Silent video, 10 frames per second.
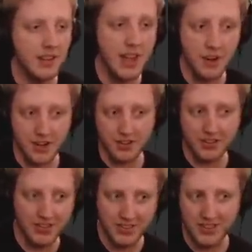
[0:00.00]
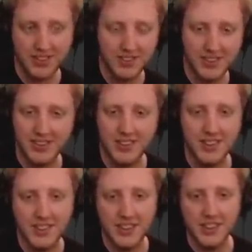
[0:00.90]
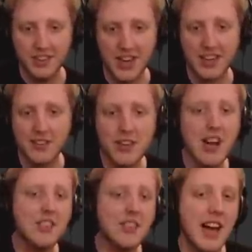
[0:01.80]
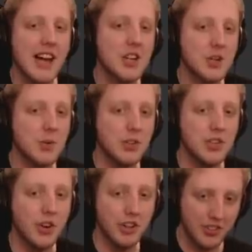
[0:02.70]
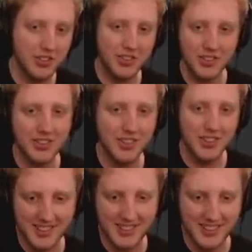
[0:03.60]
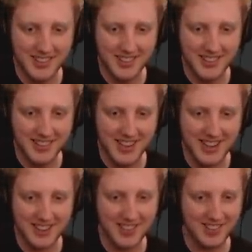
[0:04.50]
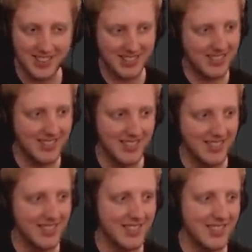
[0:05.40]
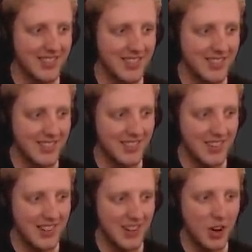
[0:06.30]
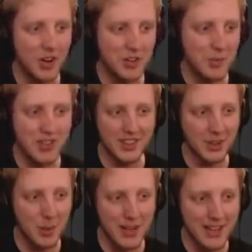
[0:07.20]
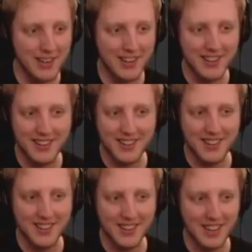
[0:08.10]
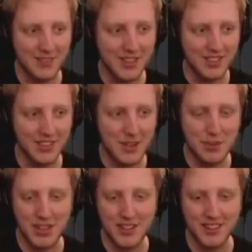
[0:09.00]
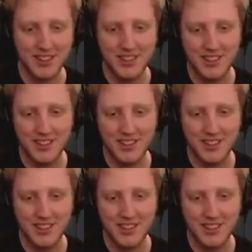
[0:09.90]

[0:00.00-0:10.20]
There it is. See, I give you guys an actual choice. And it's one hundred percent the normal area. Look at that, man. seventy percent.